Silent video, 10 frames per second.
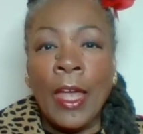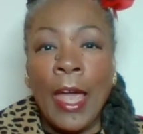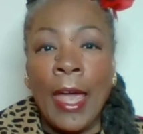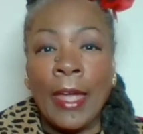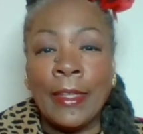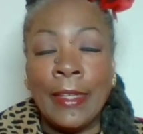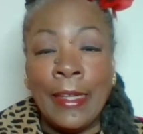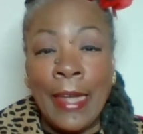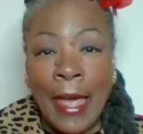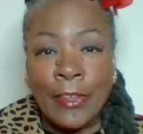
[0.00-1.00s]
and
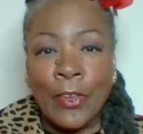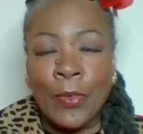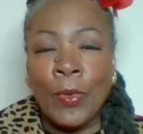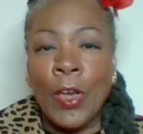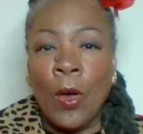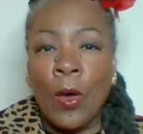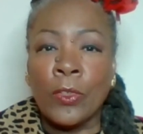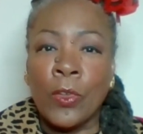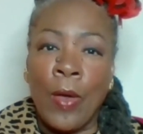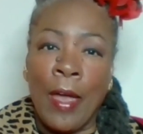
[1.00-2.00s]
yet we
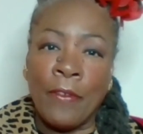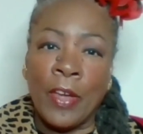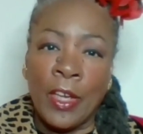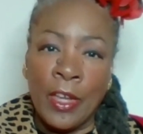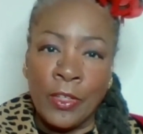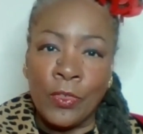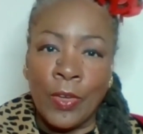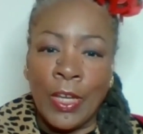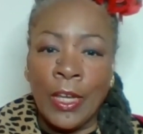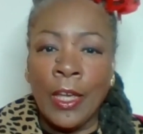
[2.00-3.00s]
also have a
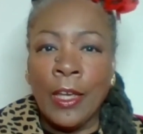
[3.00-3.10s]
history